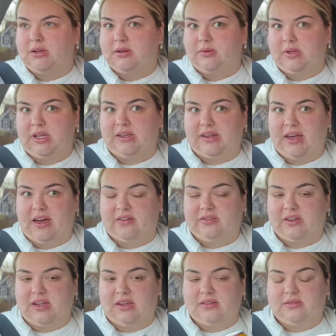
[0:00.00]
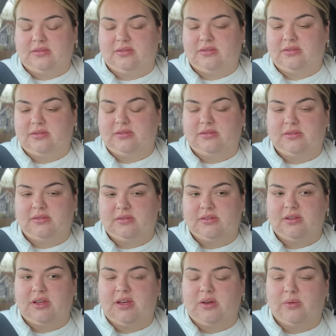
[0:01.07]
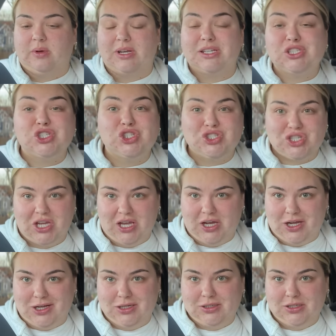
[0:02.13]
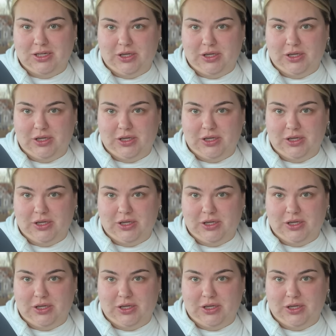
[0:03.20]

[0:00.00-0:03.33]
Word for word: We need to caffeinate. We're gonna share a